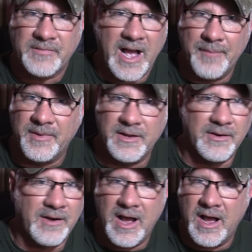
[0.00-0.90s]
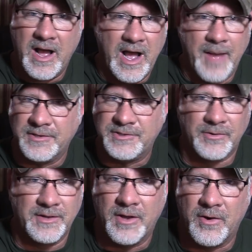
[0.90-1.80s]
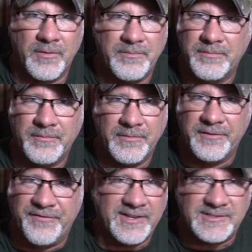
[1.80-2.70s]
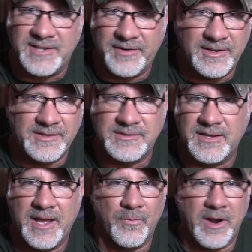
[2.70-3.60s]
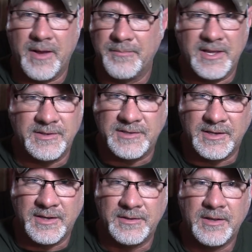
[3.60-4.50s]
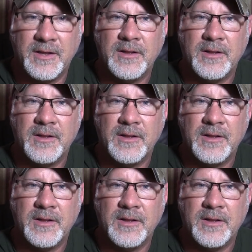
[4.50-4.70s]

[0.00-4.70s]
I'm here. I'm enjoying the whole festivities and what I'm getting done.